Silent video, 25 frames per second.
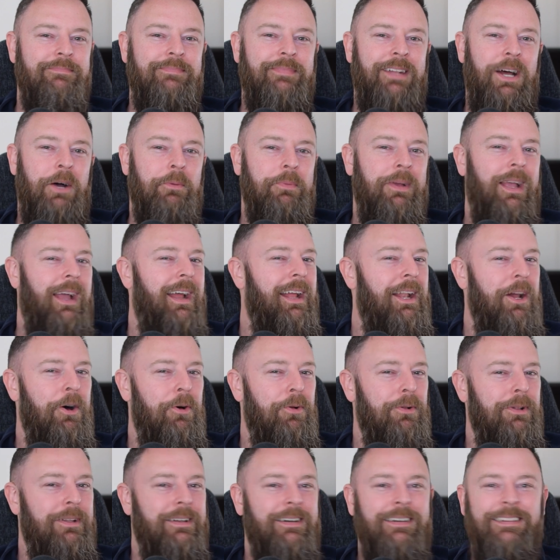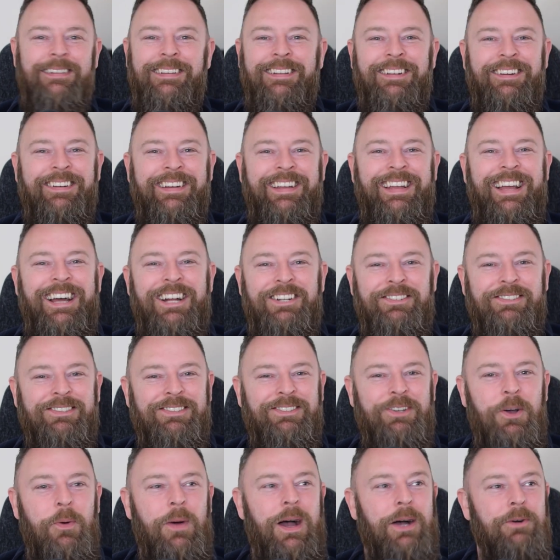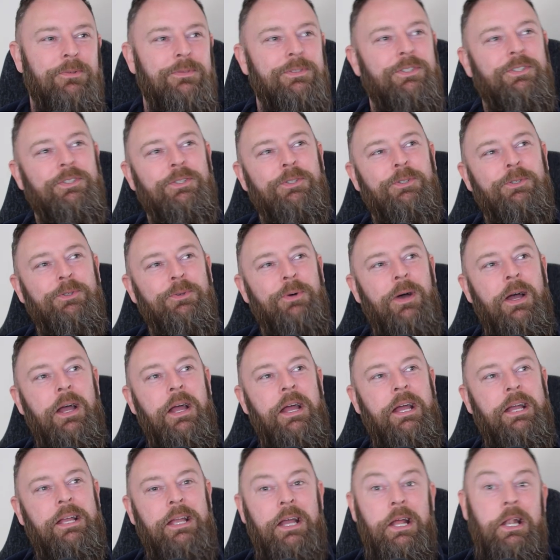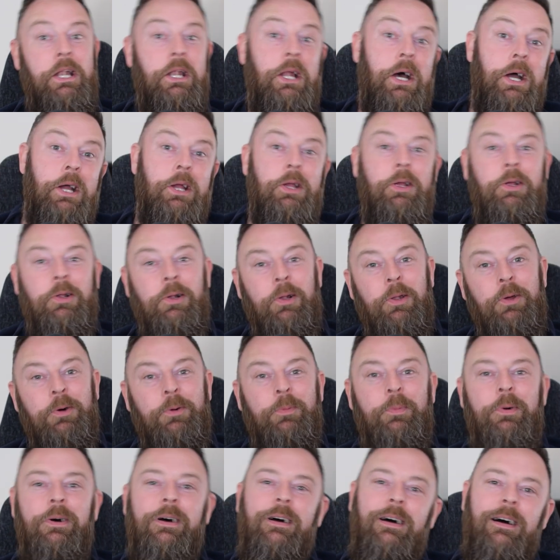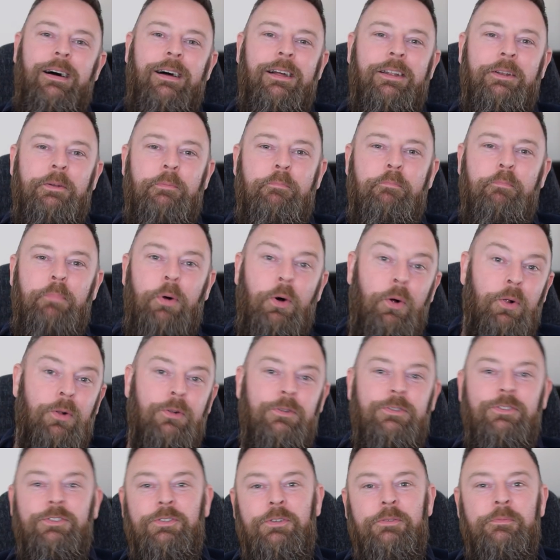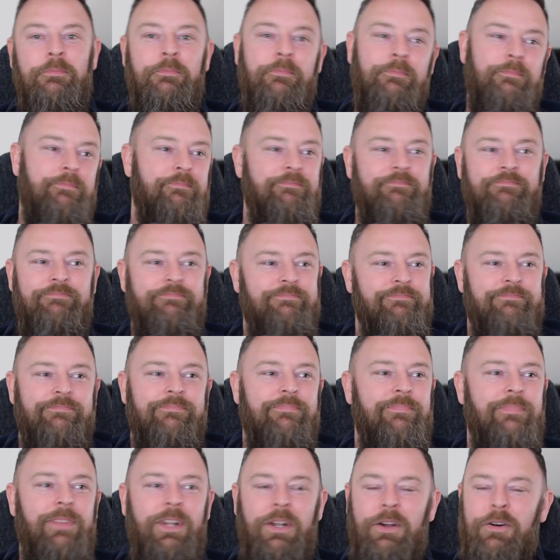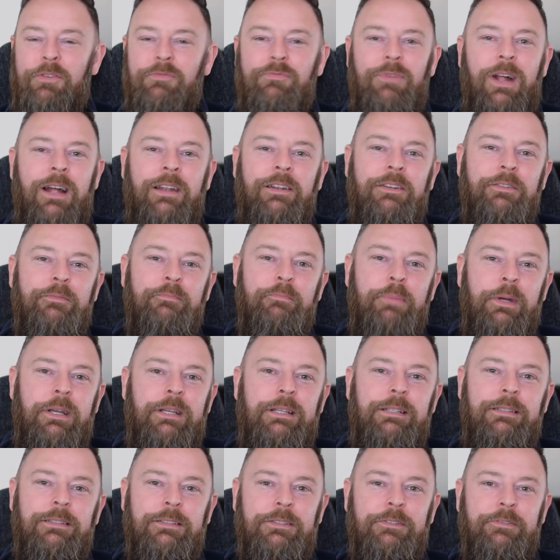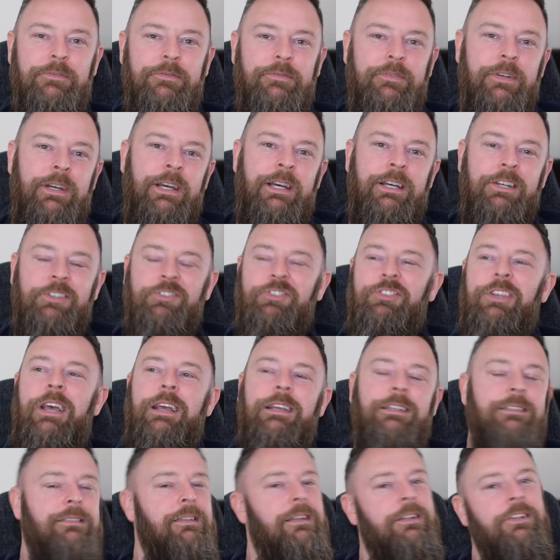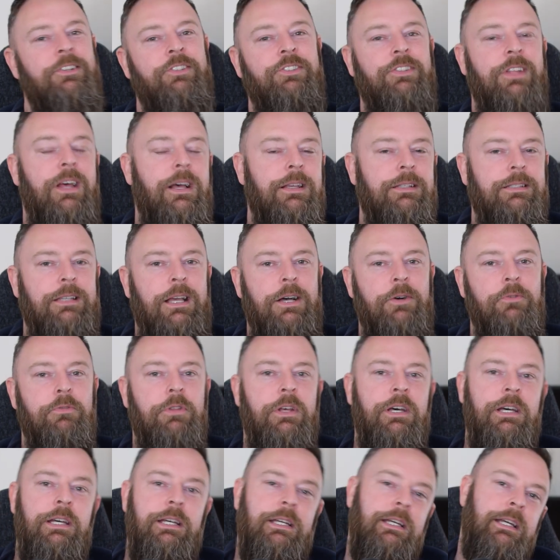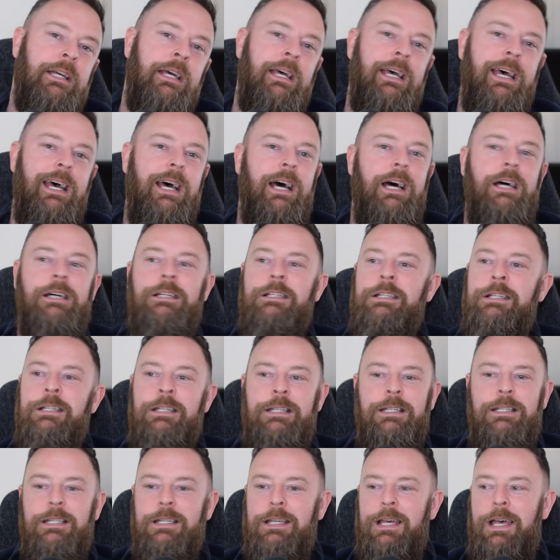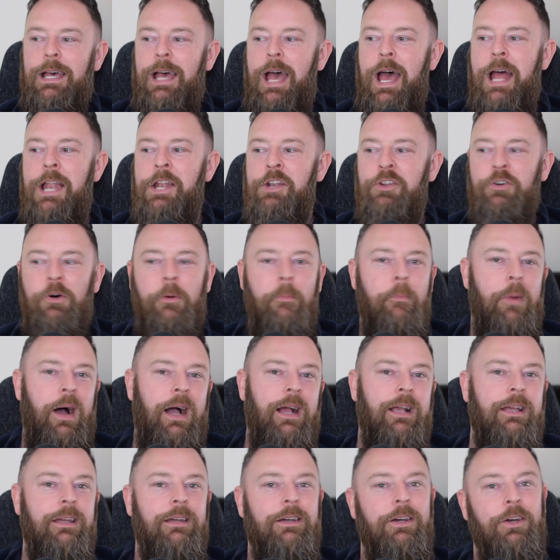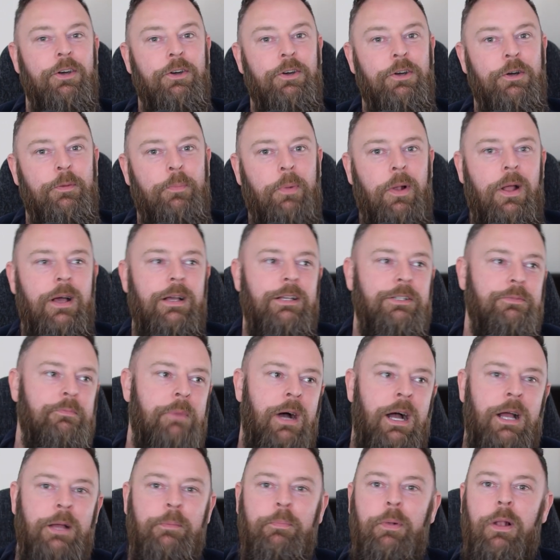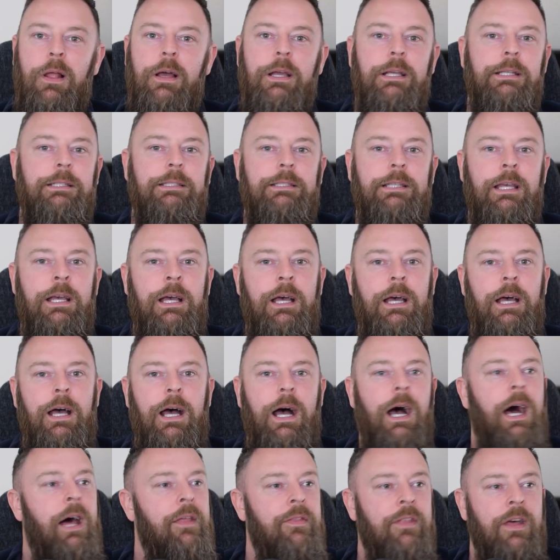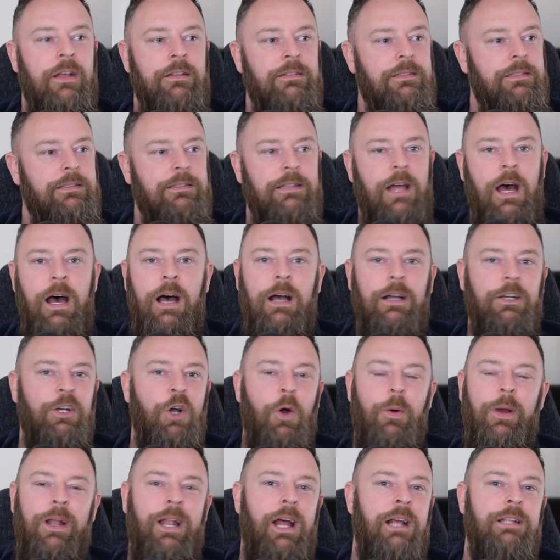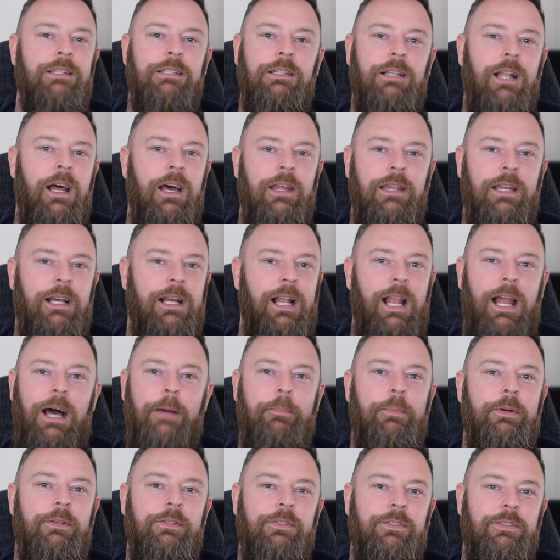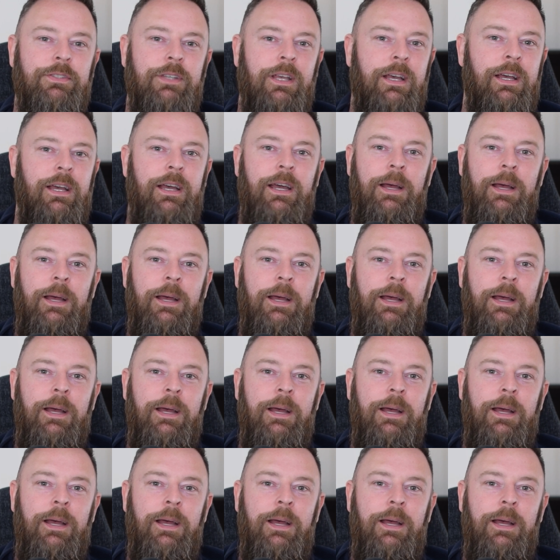now I'm getting older. You know, you can't just go out to a nightclub and pull some, you know, random piece of sexiness that's out there and end up back at her place, my place, and then start going at it like the clappers.